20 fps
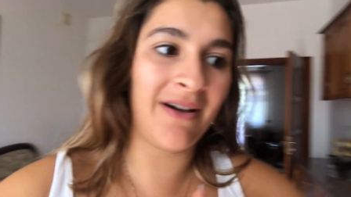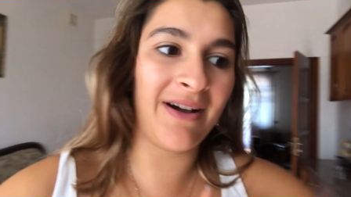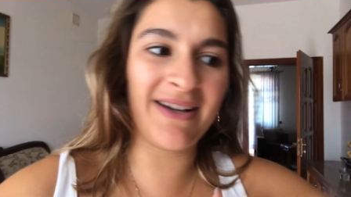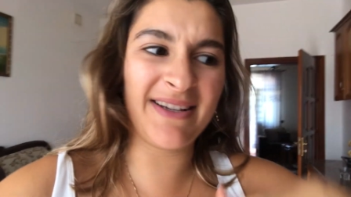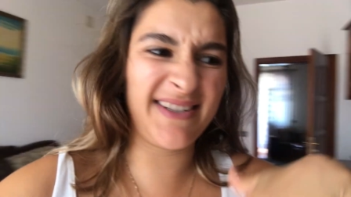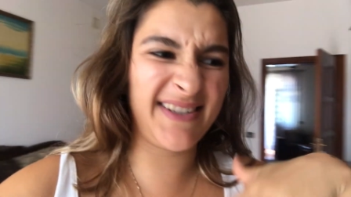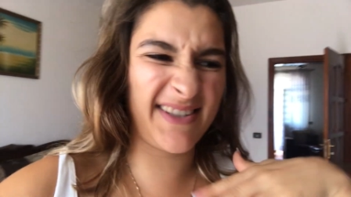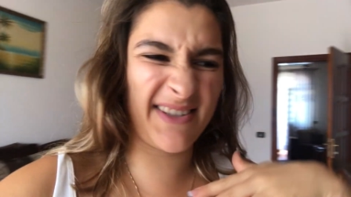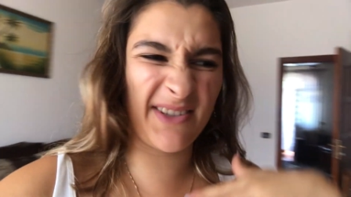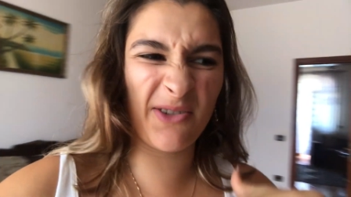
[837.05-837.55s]
I
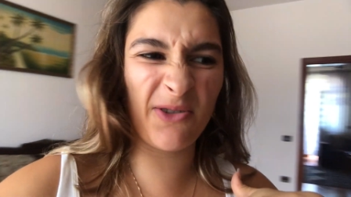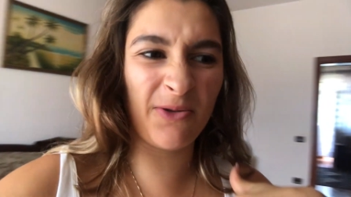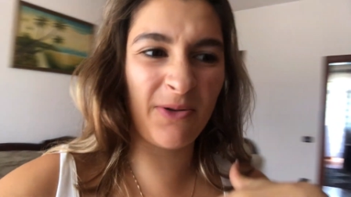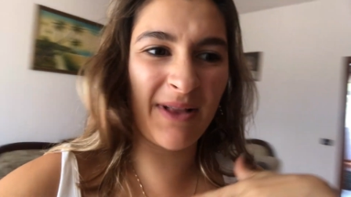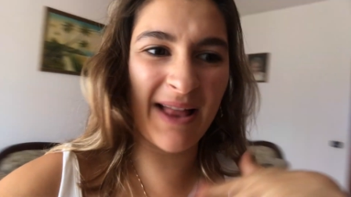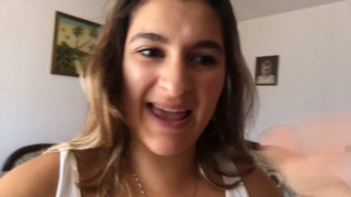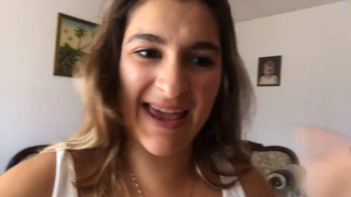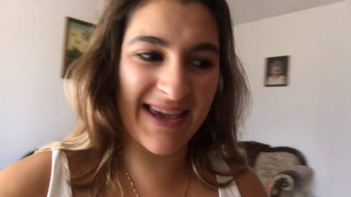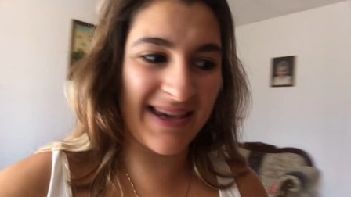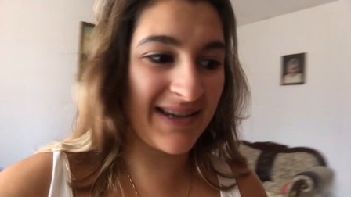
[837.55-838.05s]
still
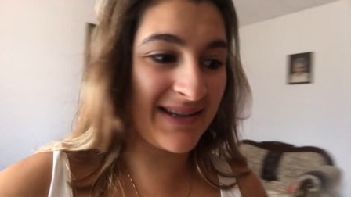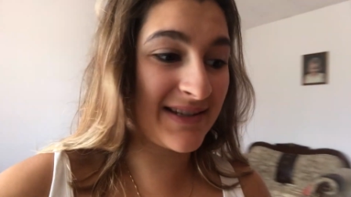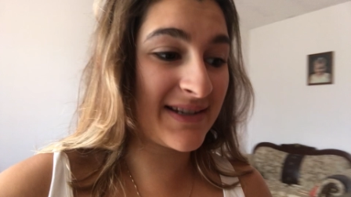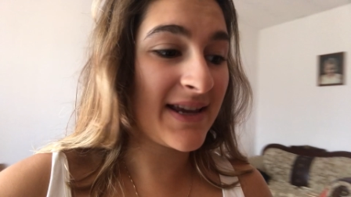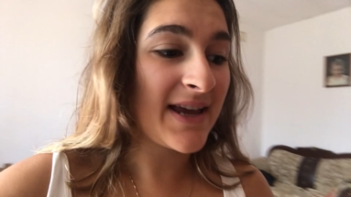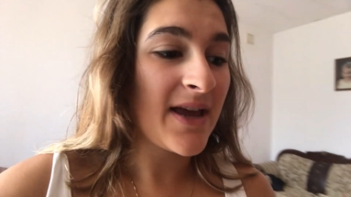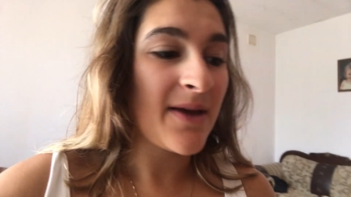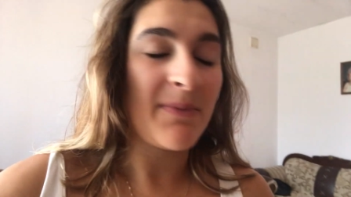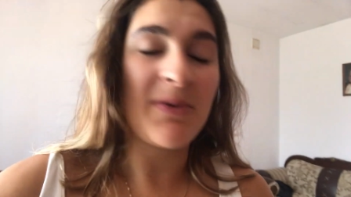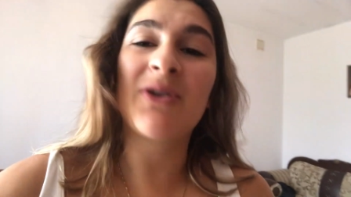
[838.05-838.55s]
ate
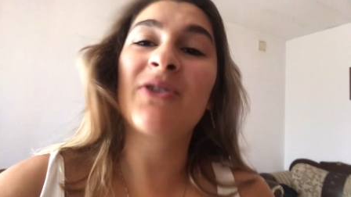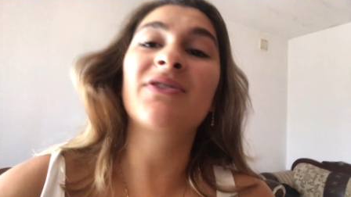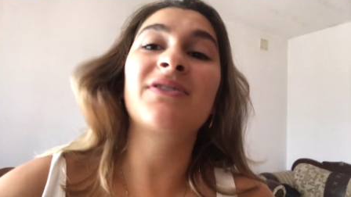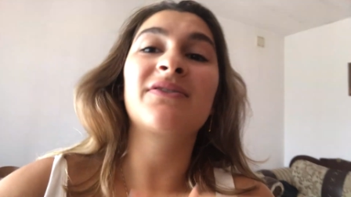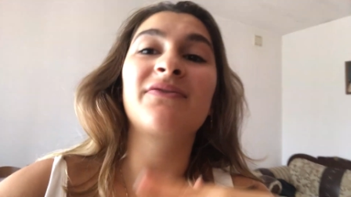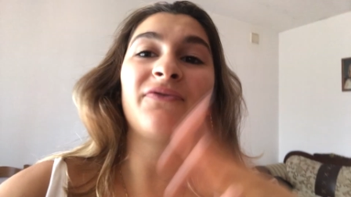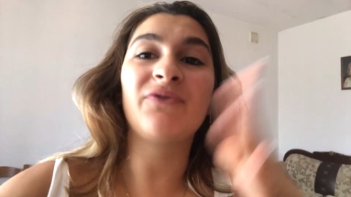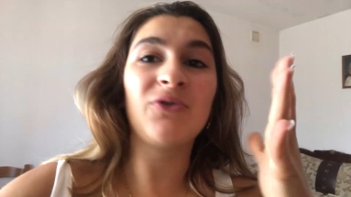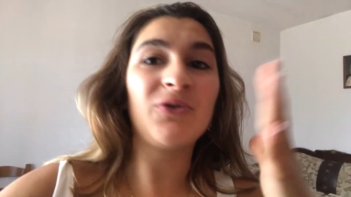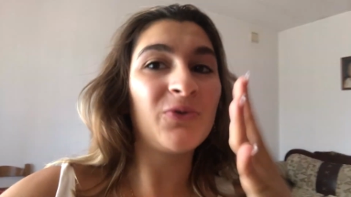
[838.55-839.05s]
because
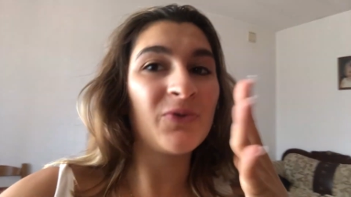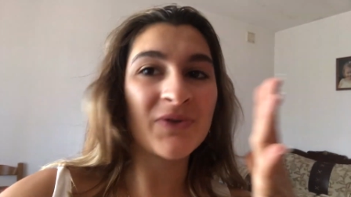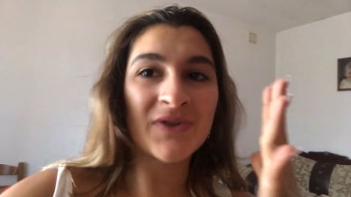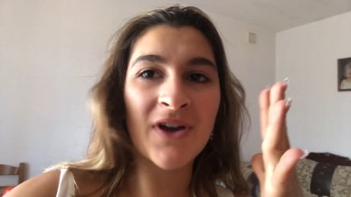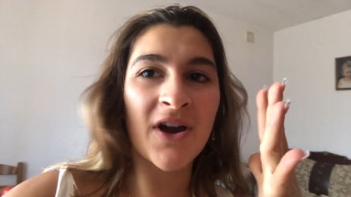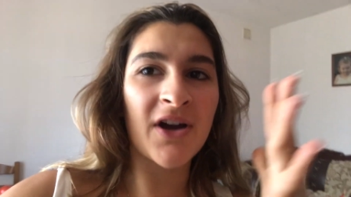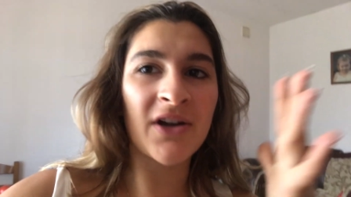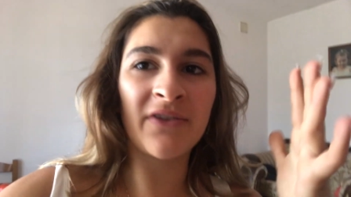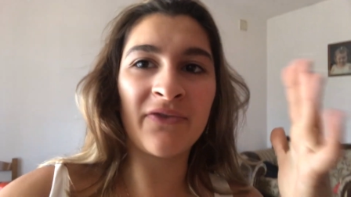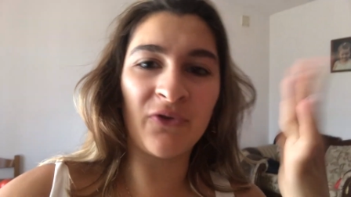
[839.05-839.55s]
food was
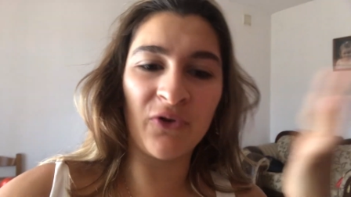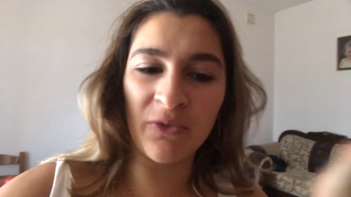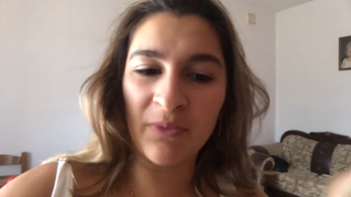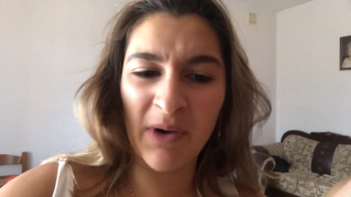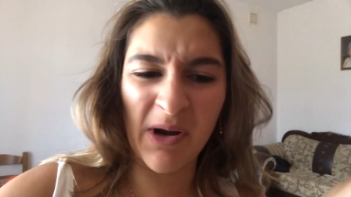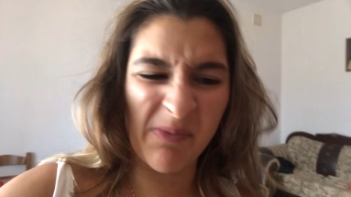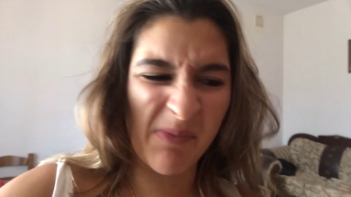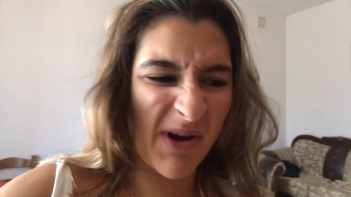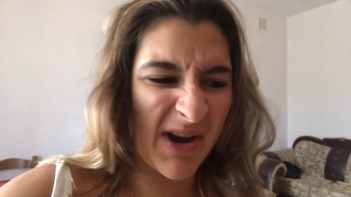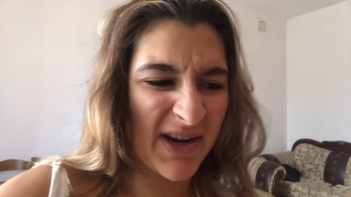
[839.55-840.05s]
kind of on my
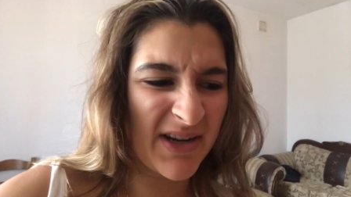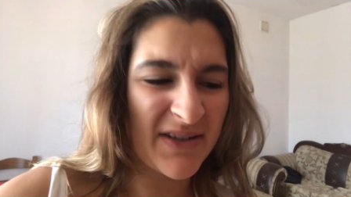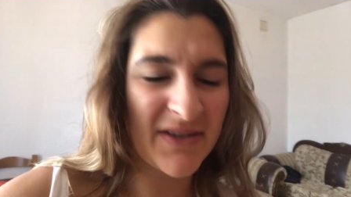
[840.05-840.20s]
mind.